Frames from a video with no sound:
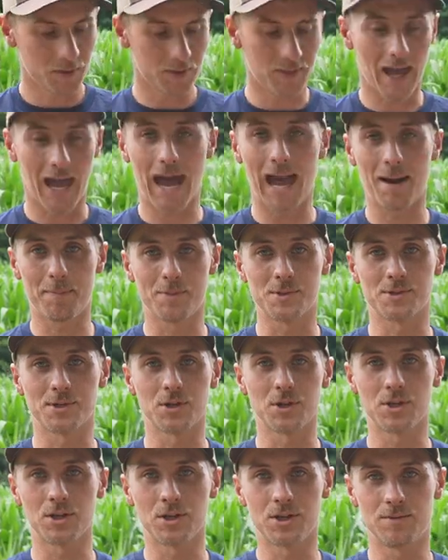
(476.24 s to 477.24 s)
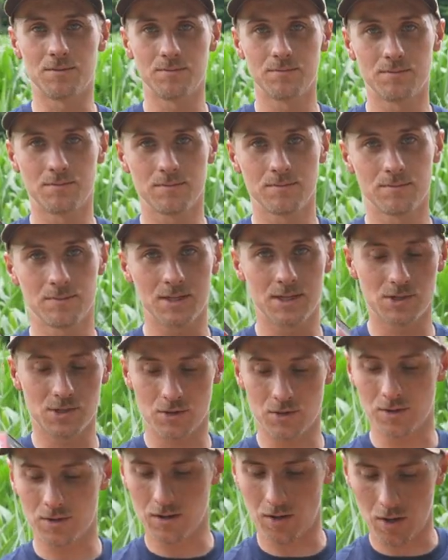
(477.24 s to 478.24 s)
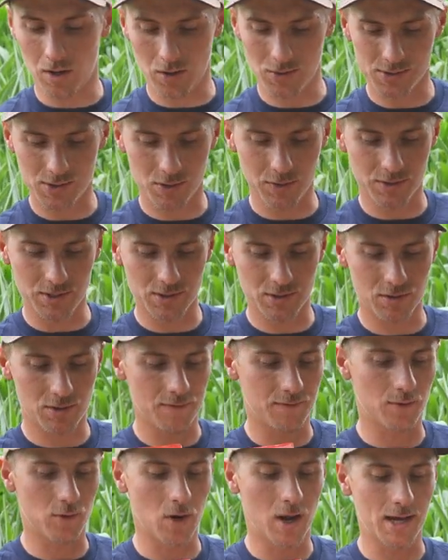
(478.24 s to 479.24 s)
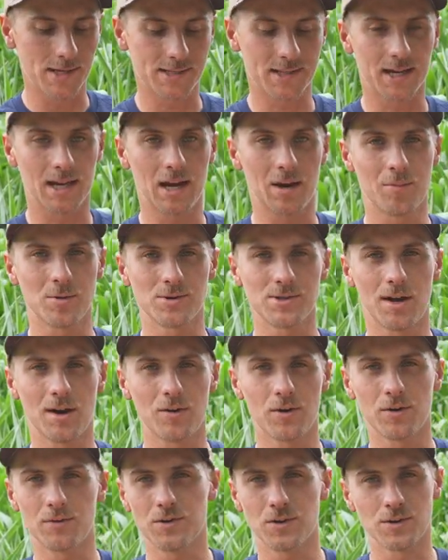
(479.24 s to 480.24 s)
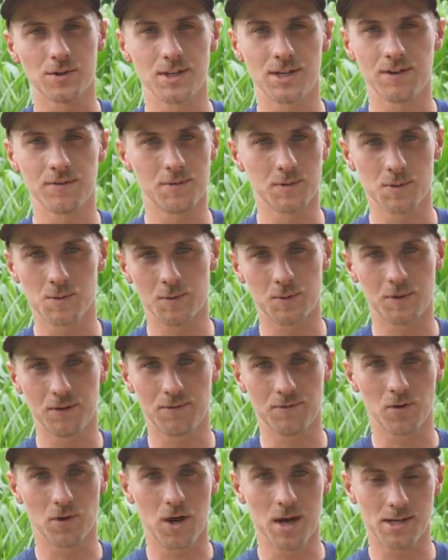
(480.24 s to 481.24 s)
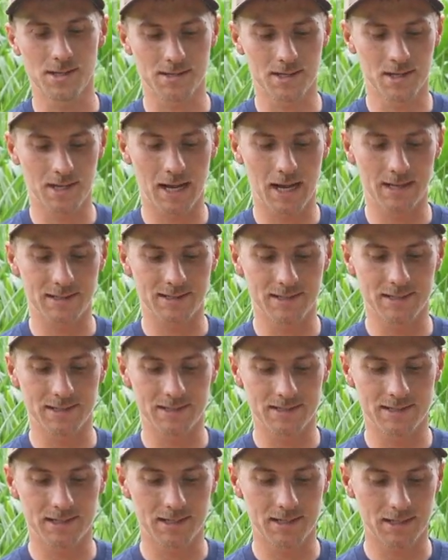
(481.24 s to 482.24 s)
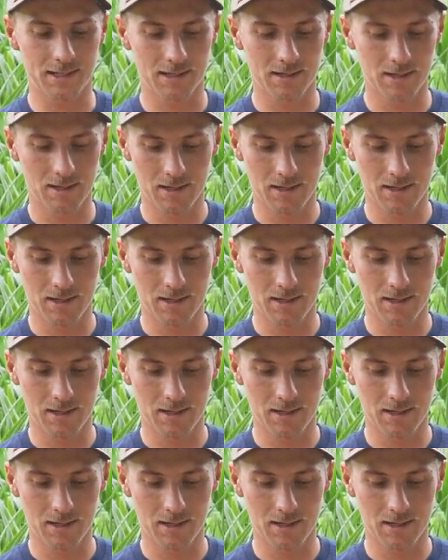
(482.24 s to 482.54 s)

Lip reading: the app is good. These are the Verizon cameras. I don't know if there's a difference between Verizon and AT&T